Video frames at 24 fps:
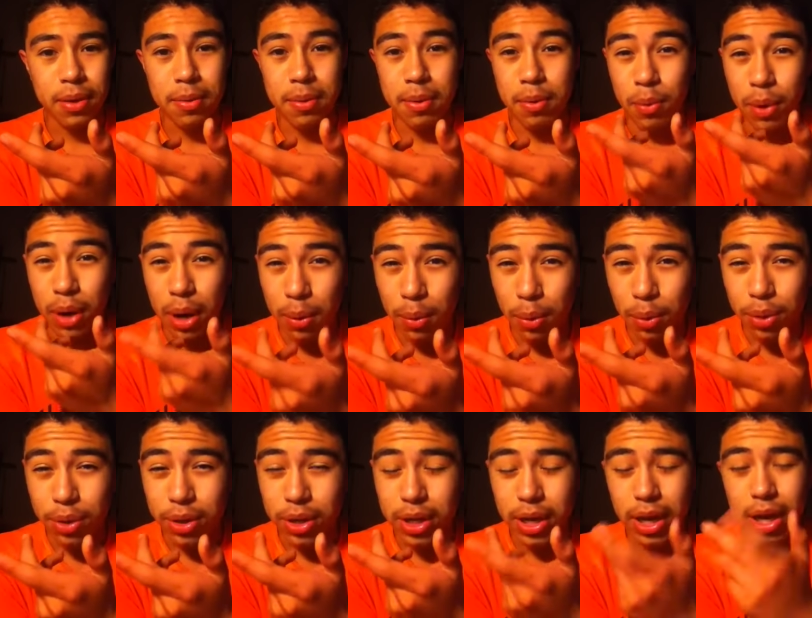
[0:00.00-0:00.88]
But when I
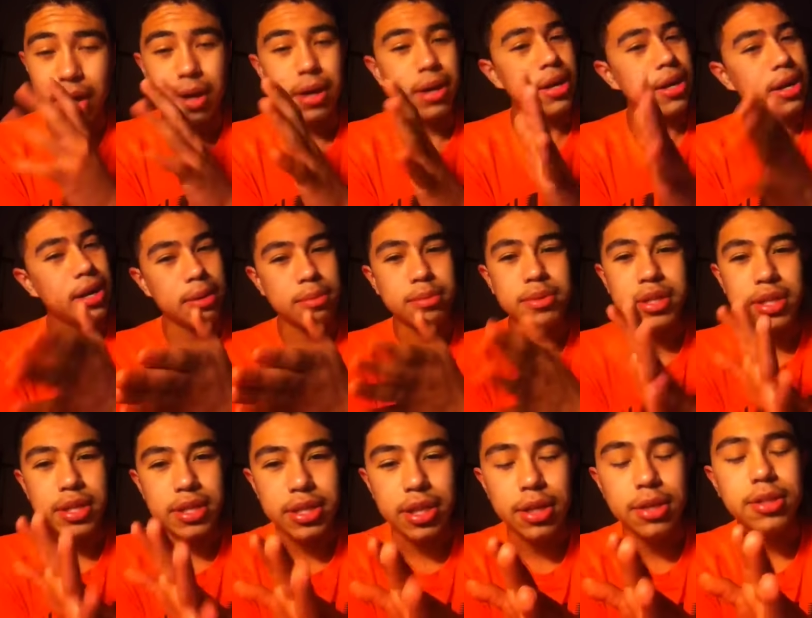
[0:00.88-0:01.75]
woke, I, I'm just
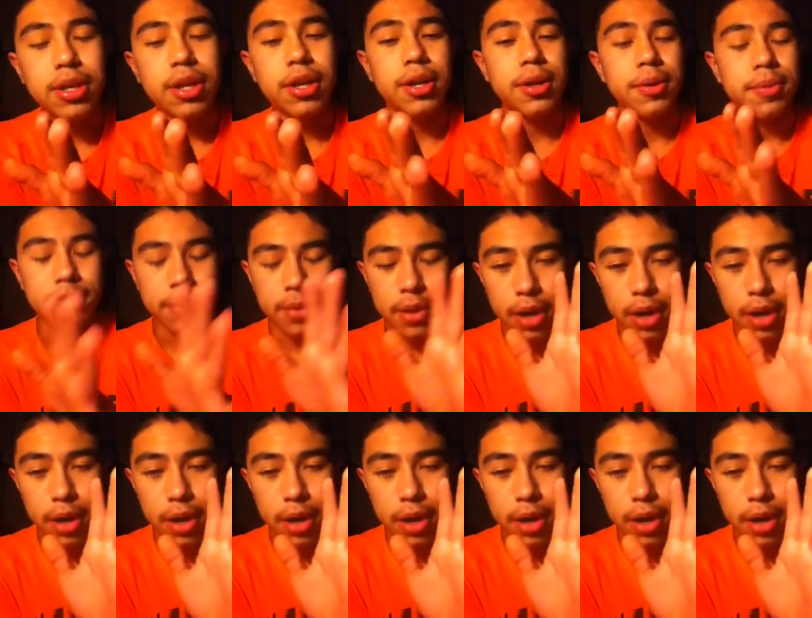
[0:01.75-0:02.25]
gonna start talking.